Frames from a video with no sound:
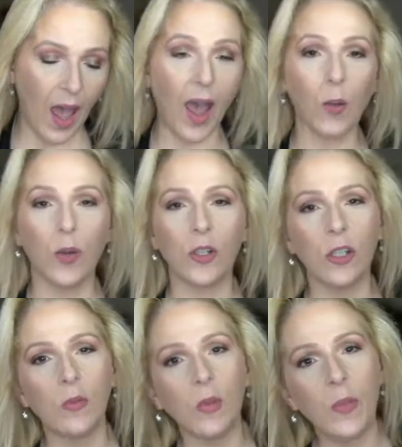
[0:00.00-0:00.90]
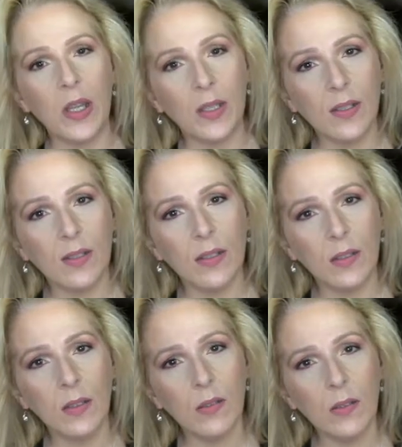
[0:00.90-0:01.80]
I wish she would be
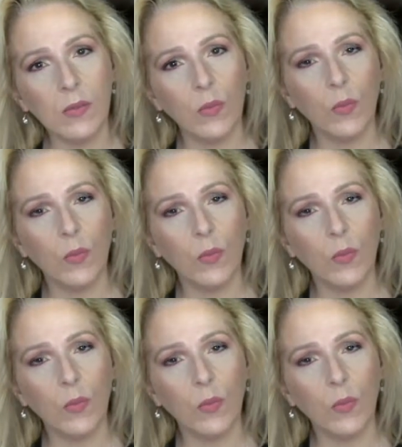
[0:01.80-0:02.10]
consistent